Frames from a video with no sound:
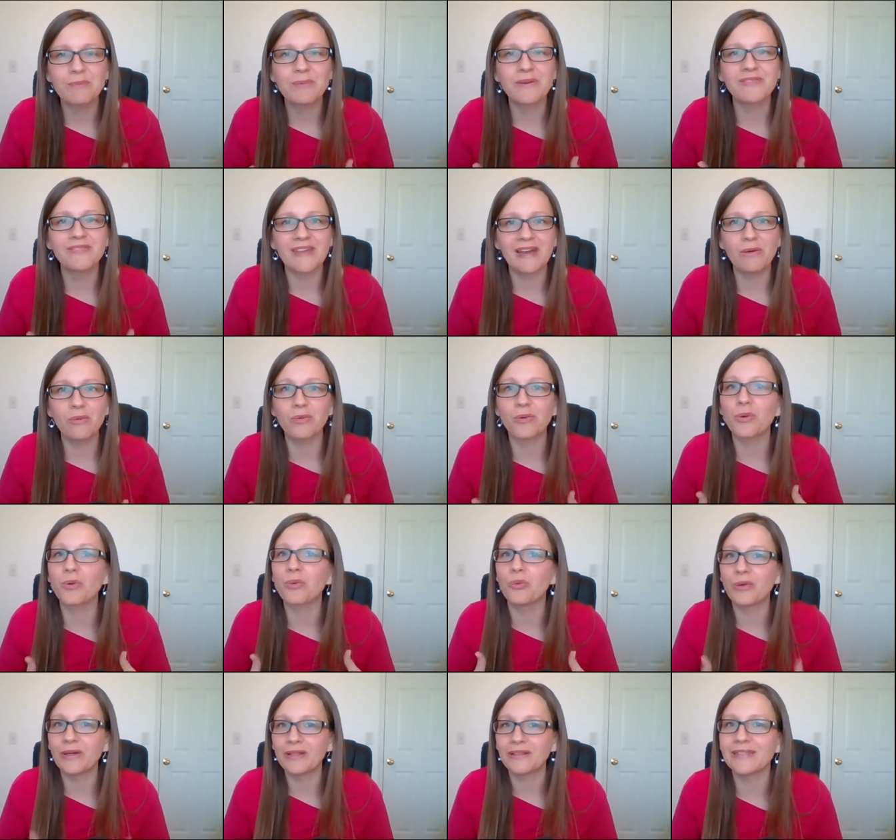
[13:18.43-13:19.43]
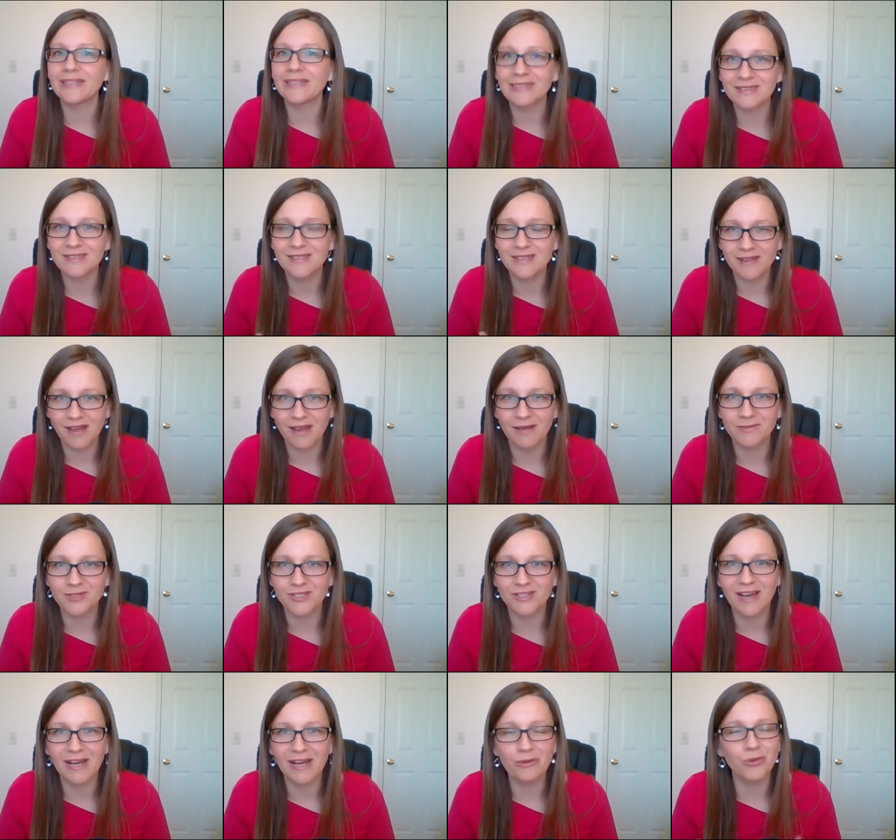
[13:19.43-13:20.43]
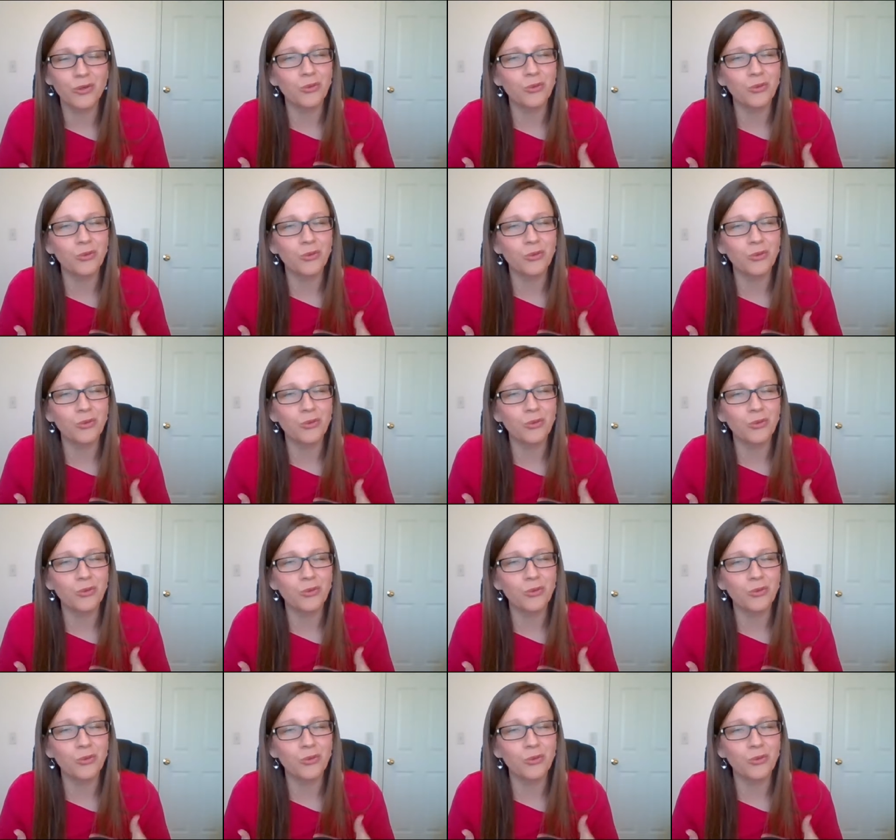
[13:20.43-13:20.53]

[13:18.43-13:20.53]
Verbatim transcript: but that we're willing to come to God.